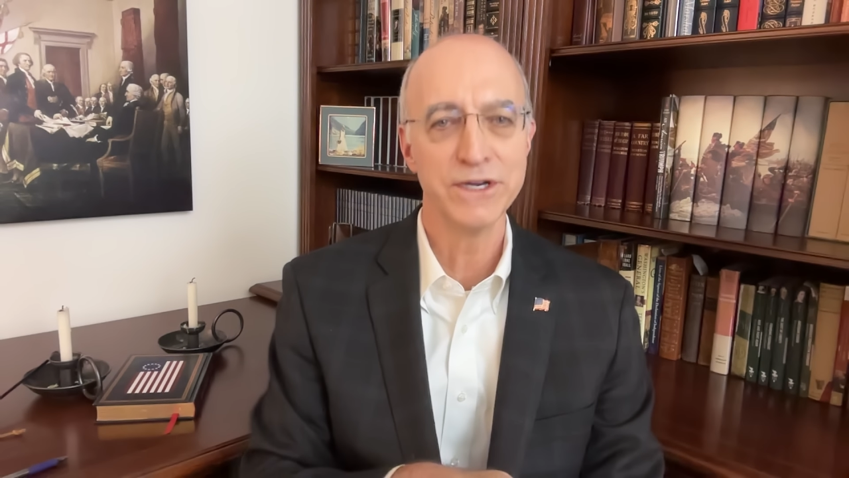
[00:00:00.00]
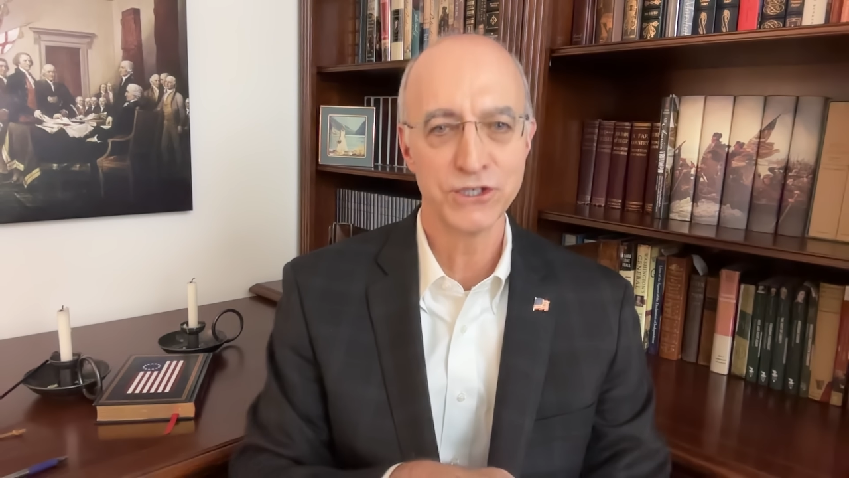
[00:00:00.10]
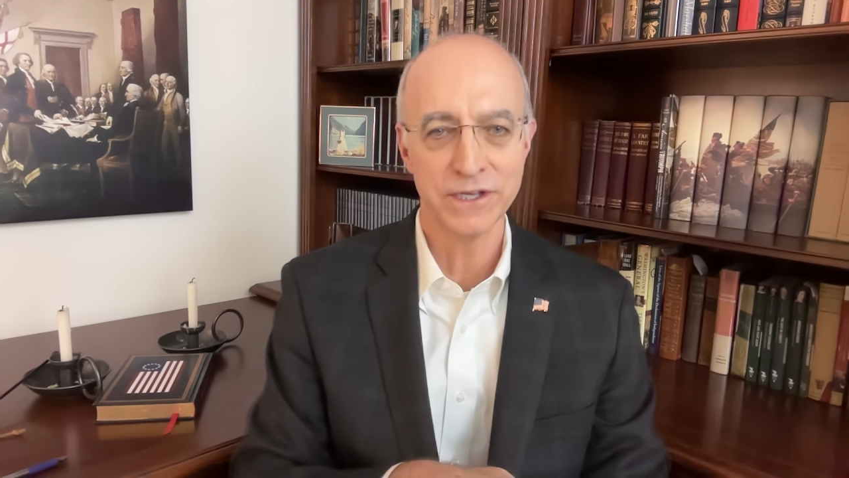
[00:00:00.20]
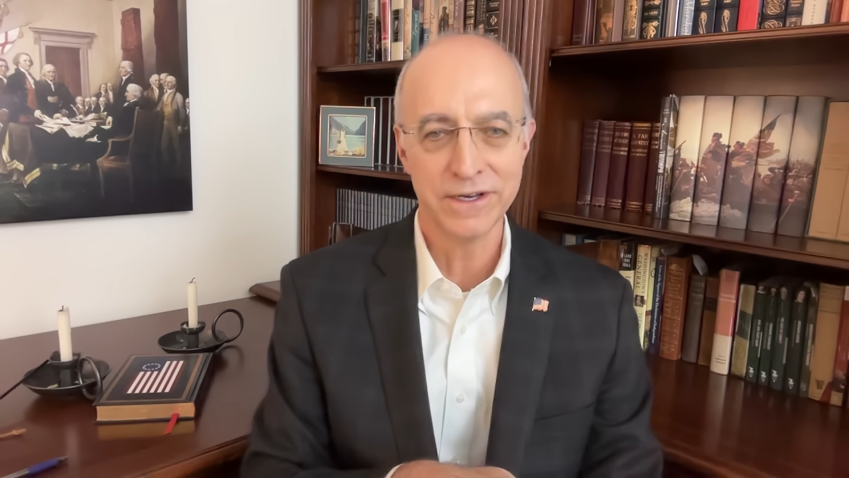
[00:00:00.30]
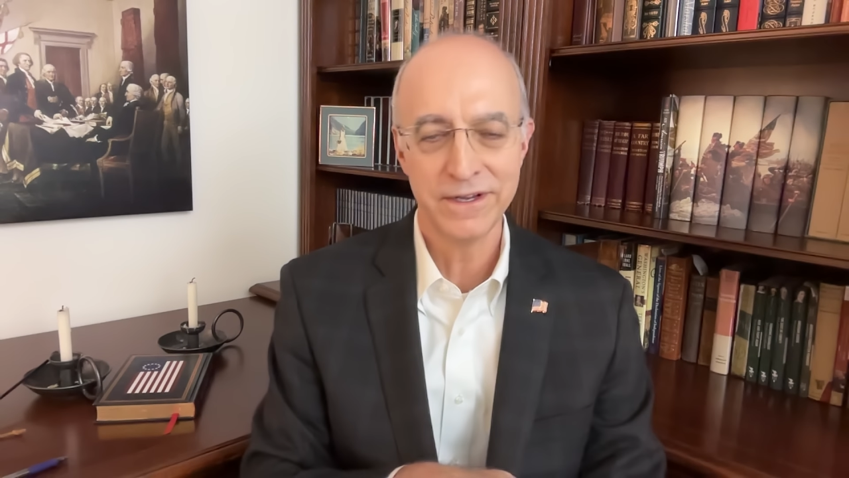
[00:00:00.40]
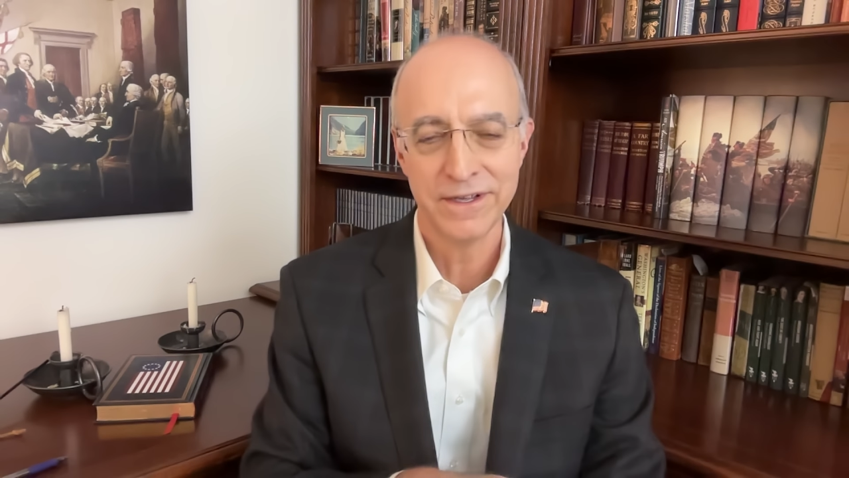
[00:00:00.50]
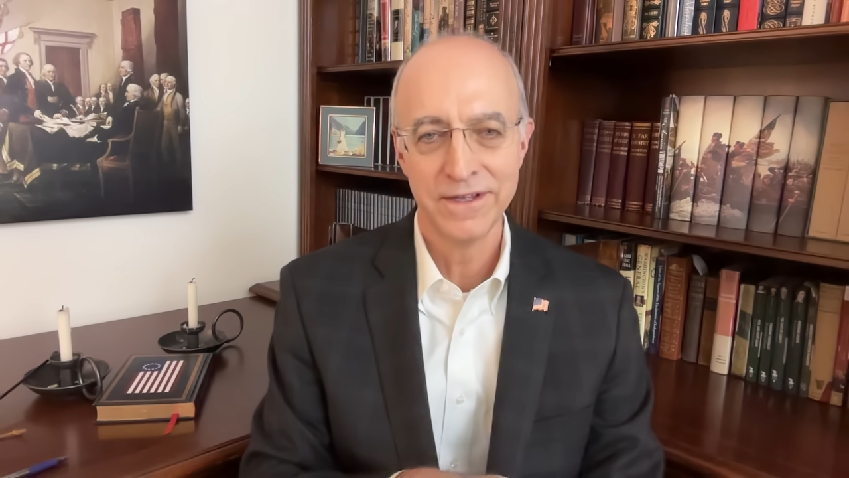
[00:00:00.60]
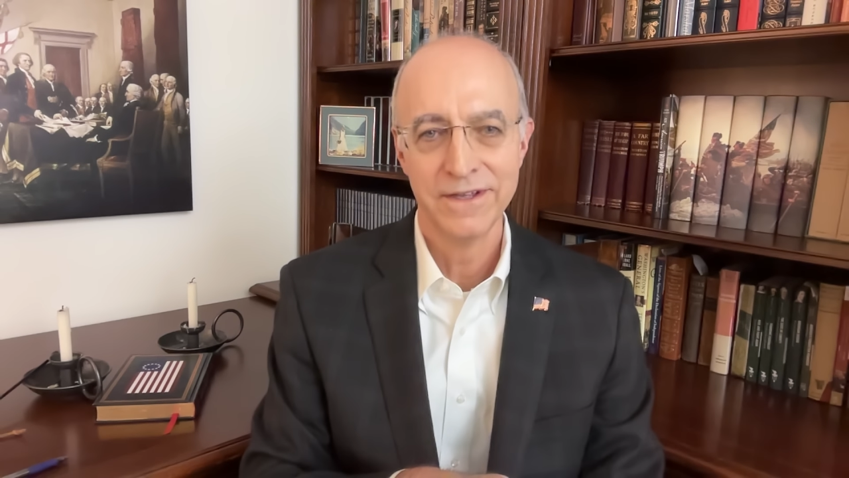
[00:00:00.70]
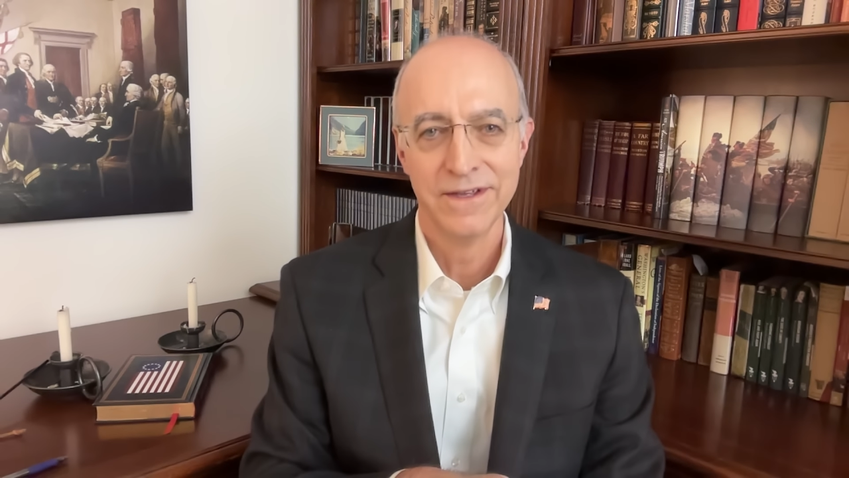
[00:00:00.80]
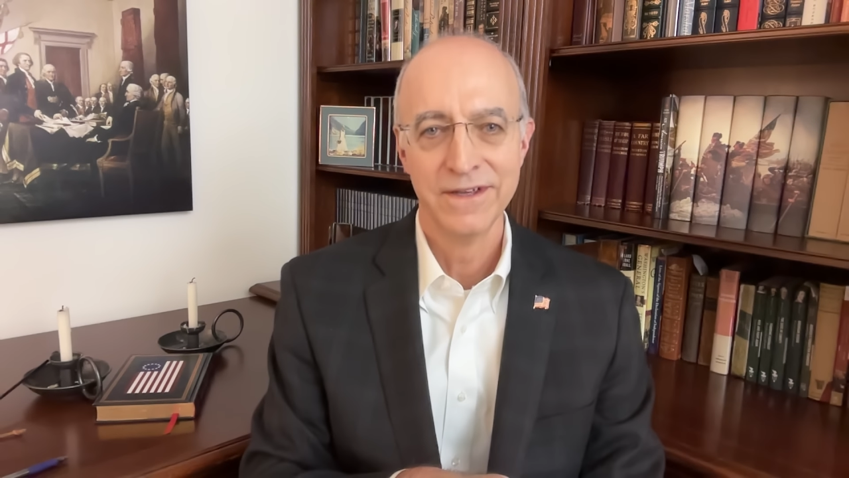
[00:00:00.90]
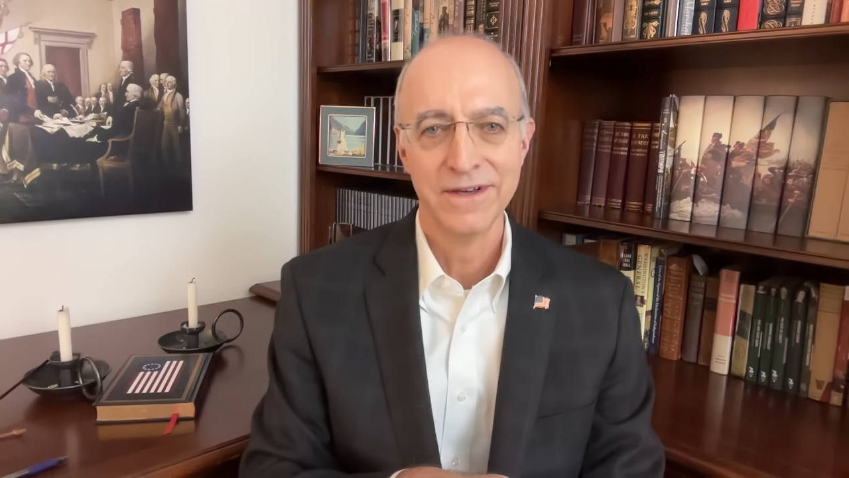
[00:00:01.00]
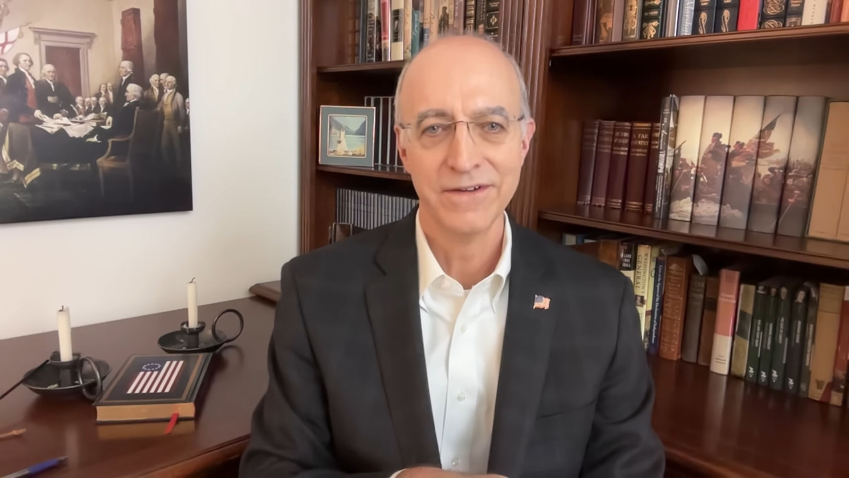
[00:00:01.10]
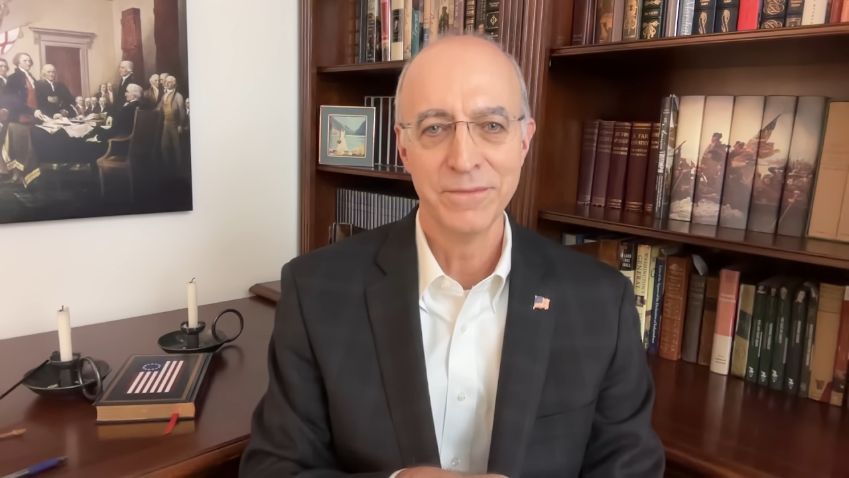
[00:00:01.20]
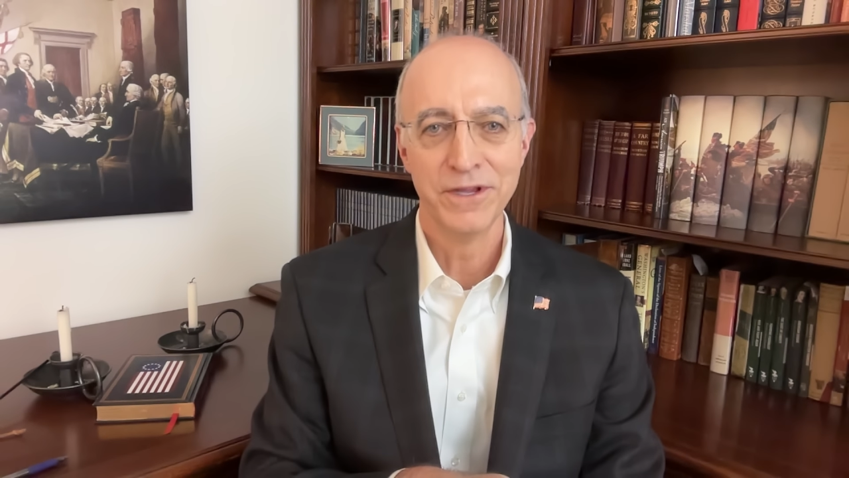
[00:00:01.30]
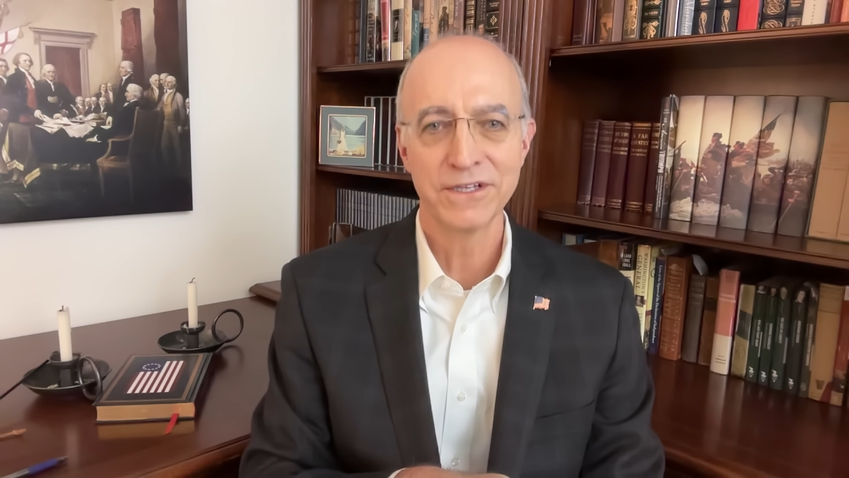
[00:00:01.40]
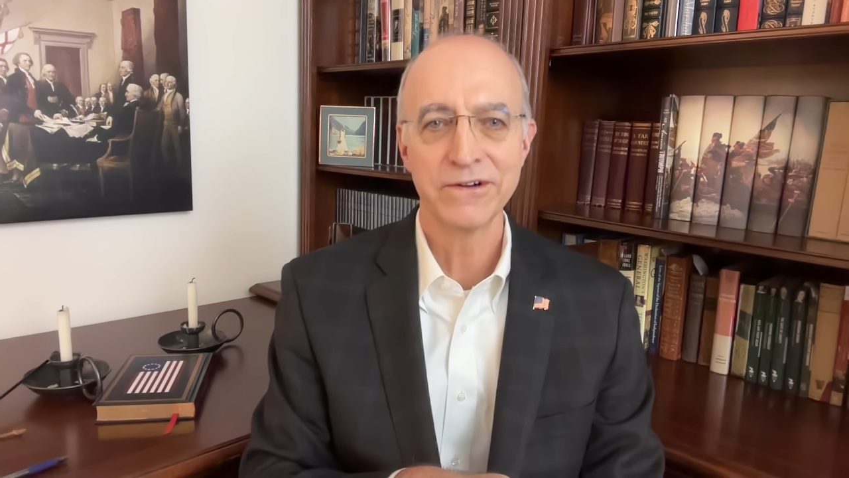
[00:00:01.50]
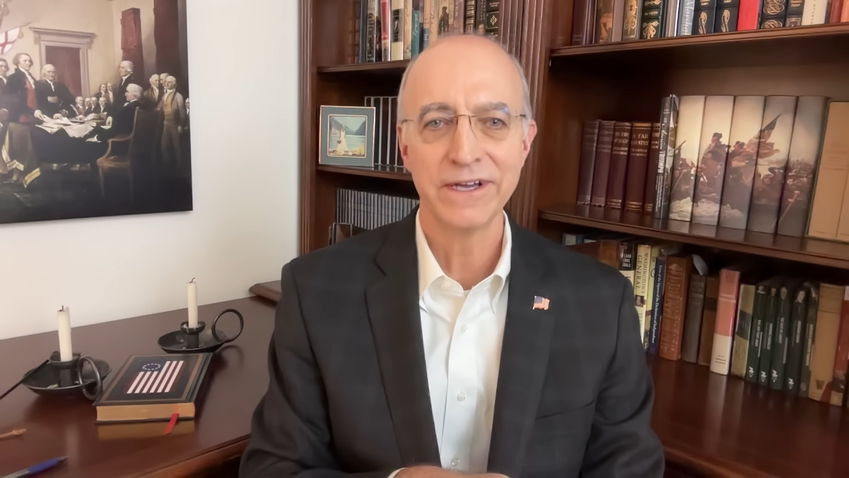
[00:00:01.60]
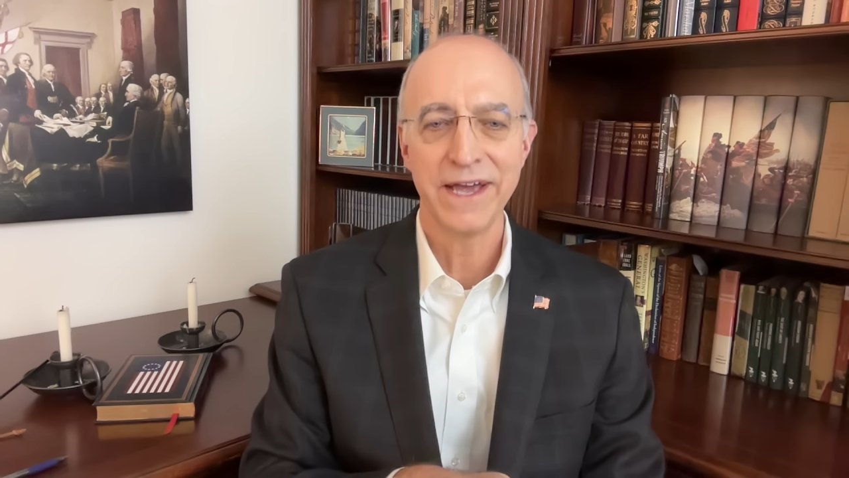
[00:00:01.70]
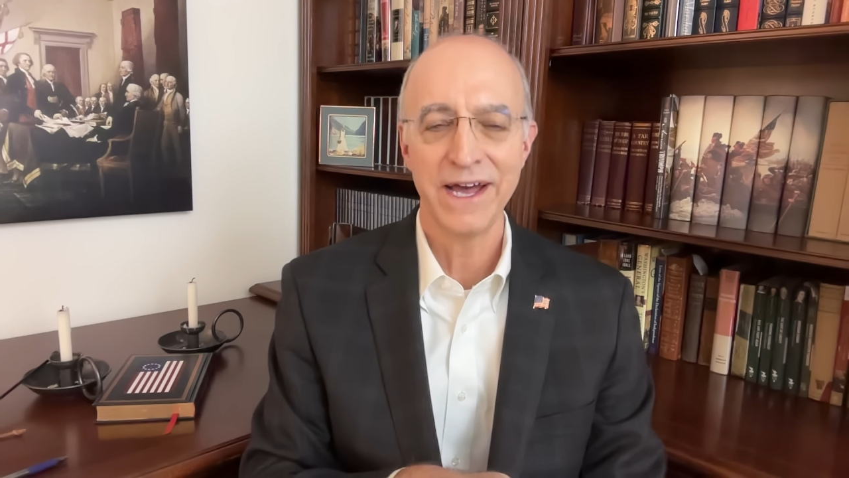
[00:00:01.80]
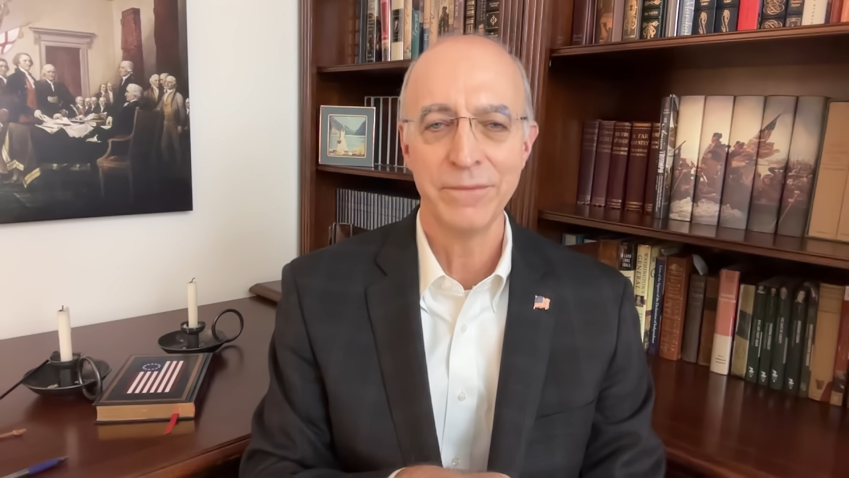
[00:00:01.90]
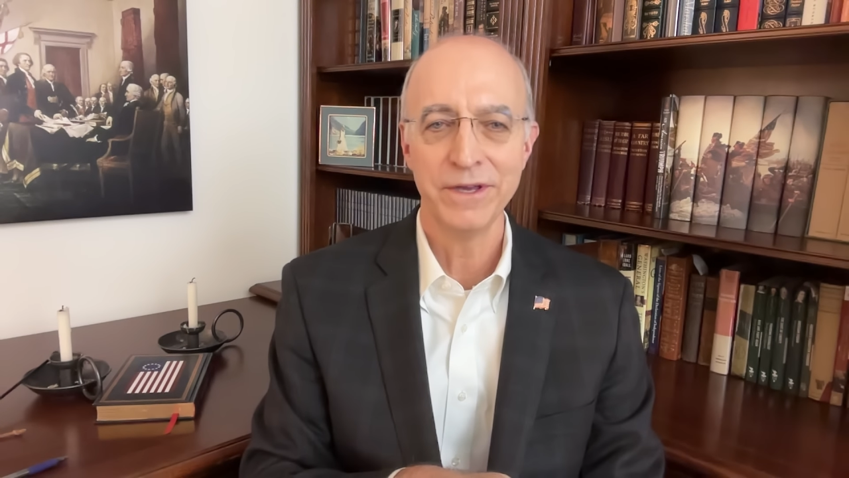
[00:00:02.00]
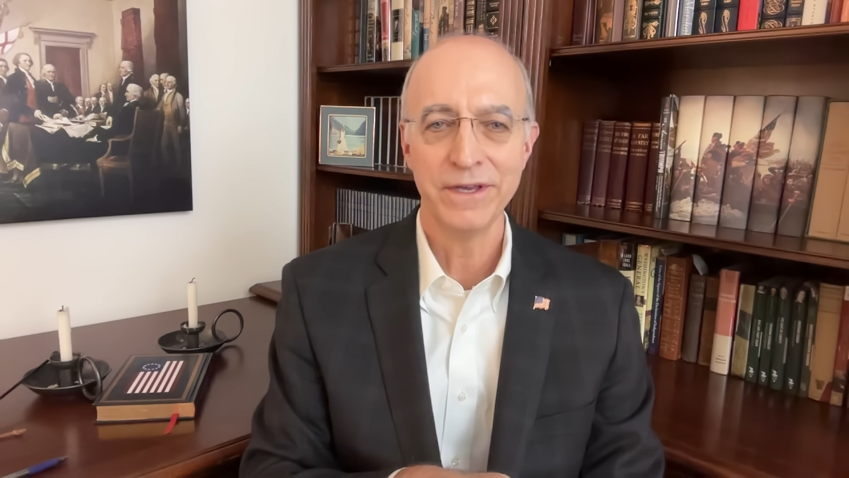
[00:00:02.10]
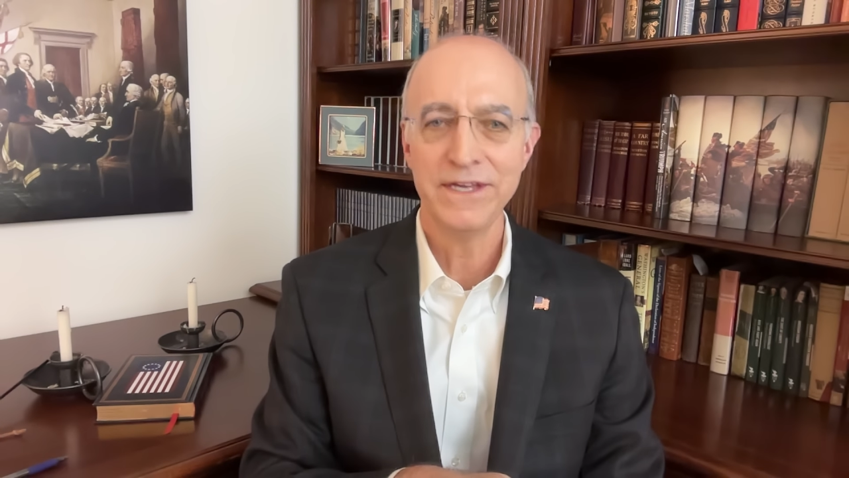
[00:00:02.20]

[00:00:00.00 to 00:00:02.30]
mission of the Military Academy.